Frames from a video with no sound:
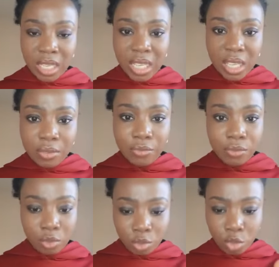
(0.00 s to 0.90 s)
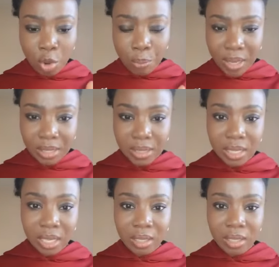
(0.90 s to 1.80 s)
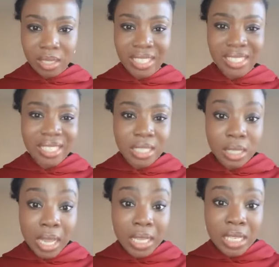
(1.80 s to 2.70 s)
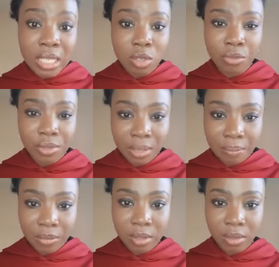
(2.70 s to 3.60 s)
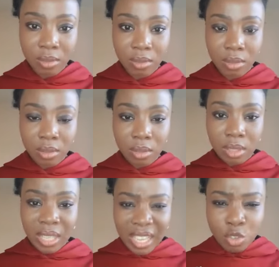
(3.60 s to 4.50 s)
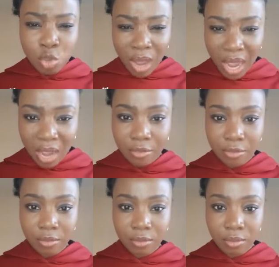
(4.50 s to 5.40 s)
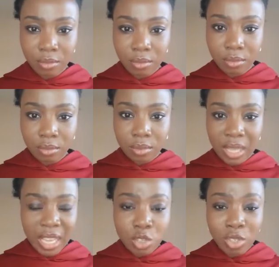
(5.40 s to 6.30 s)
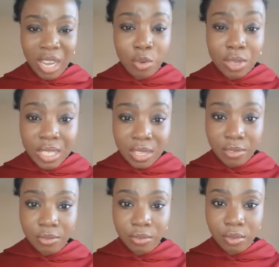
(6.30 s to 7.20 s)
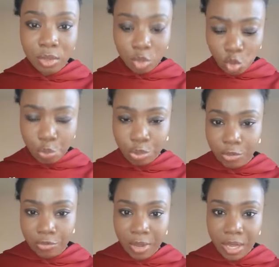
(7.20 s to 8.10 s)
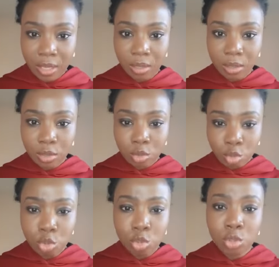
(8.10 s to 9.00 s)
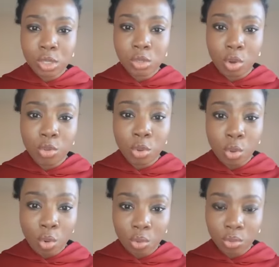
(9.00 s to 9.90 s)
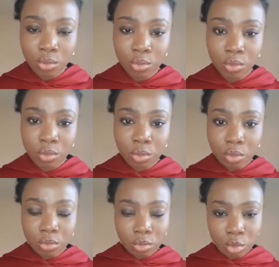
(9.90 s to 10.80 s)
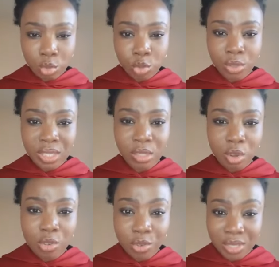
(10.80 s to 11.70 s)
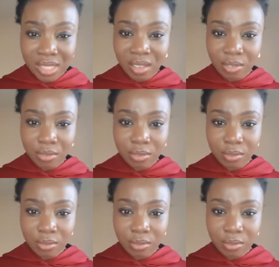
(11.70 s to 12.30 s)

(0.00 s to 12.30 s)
If your partner is in dire need of something you have and you cannot give, you prefer to use it on your own, to use it on yourself.